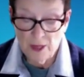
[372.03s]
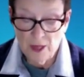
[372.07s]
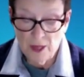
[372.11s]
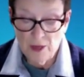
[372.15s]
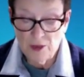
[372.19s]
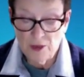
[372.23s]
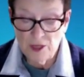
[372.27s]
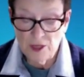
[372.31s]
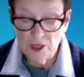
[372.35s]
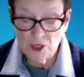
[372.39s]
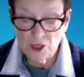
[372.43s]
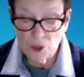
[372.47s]

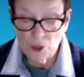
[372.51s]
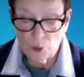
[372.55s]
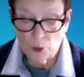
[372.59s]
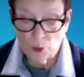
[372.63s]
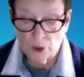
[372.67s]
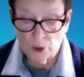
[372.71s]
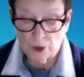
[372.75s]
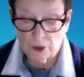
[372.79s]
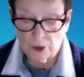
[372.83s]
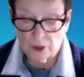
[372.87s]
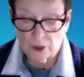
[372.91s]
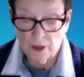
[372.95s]
This
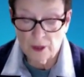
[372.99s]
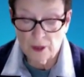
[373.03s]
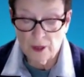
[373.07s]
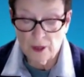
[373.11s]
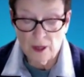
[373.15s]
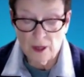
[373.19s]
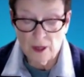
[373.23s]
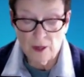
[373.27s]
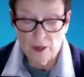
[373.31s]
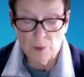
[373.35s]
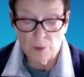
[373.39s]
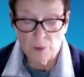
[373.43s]
work,
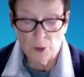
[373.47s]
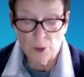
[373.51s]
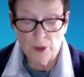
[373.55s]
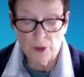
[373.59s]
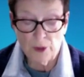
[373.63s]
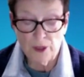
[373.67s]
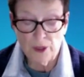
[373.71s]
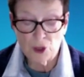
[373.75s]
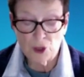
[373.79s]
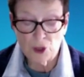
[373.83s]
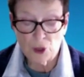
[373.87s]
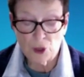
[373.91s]

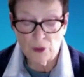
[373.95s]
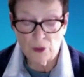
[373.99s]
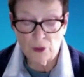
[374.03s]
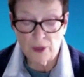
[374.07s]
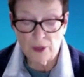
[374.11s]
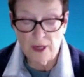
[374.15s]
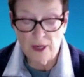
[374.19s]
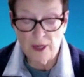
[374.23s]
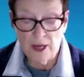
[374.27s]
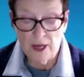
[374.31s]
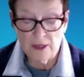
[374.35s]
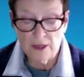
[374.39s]
employing genre
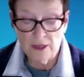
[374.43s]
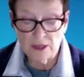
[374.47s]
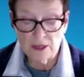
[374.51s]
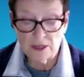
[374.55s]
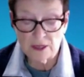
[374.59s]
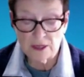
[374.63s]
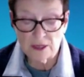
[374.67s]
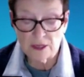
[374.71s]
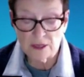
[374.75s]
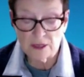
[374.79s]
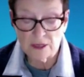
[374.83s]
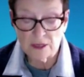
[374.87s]

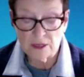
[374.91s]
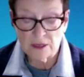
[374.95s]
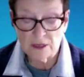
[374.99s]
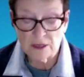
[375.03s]
analysis,